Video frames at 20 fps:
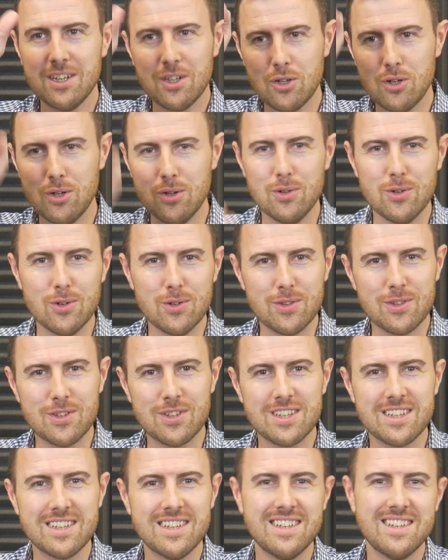
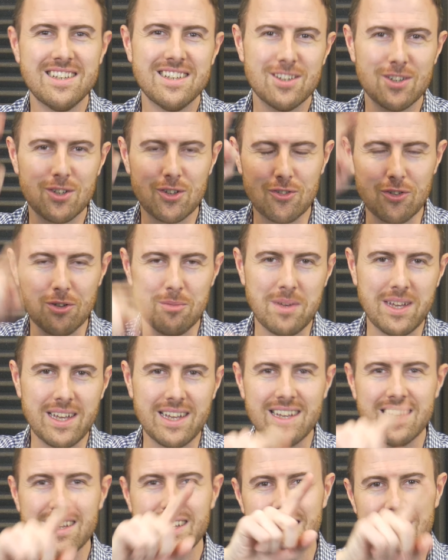chords,
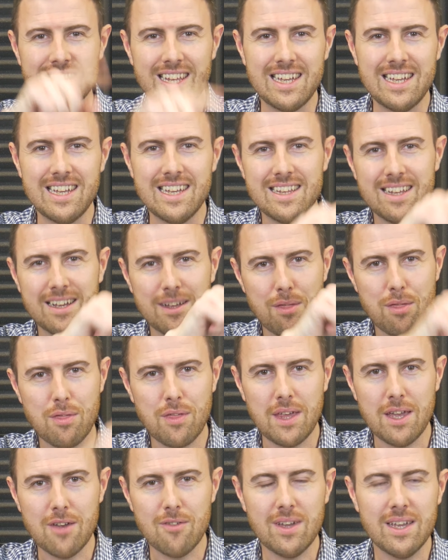strumming, lead, and
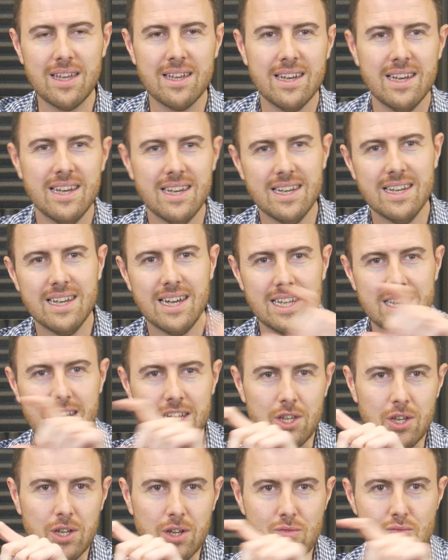theory. And then
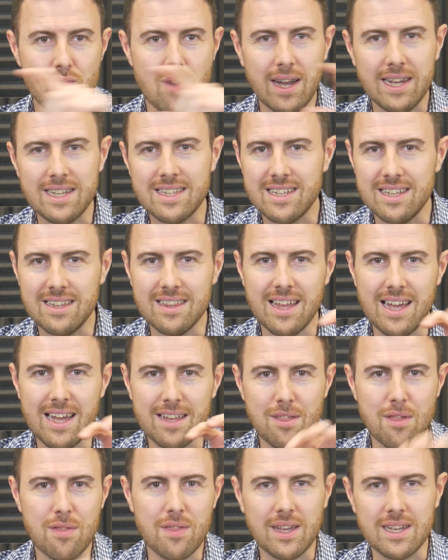you can write in there
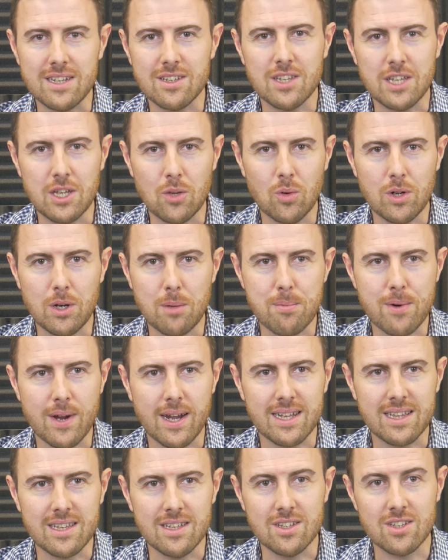the things that you want to
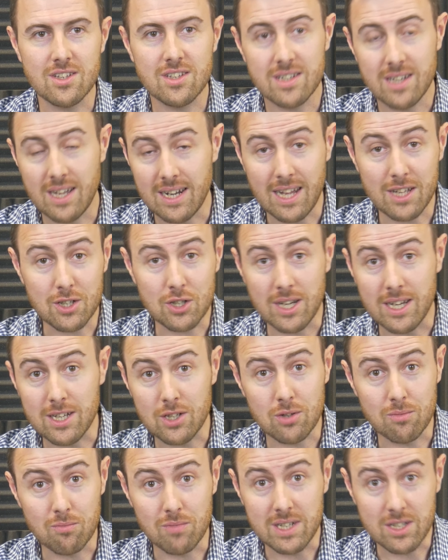practice. And I'll share
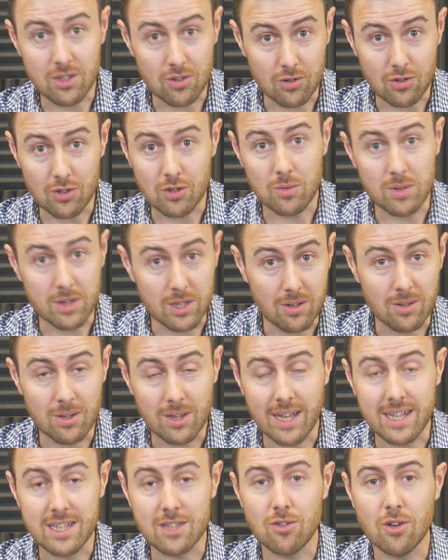some resources with you
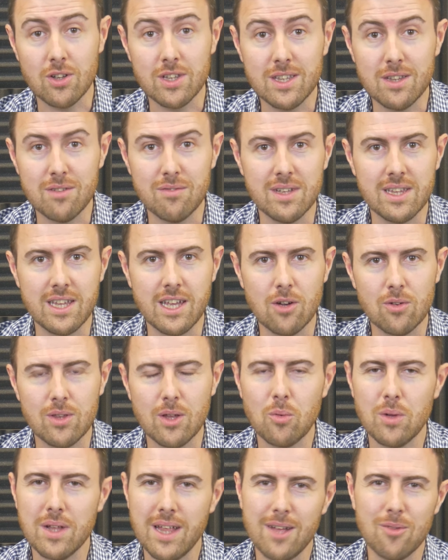later on in the video that
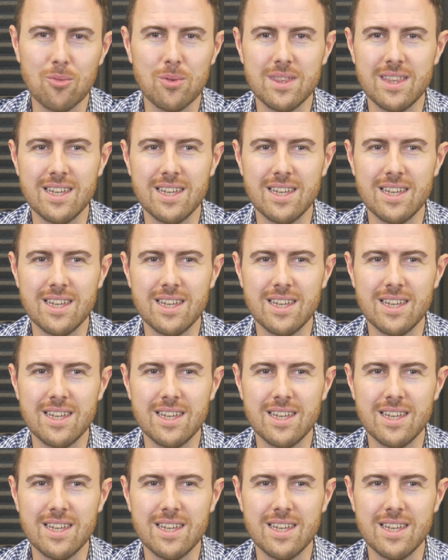will help with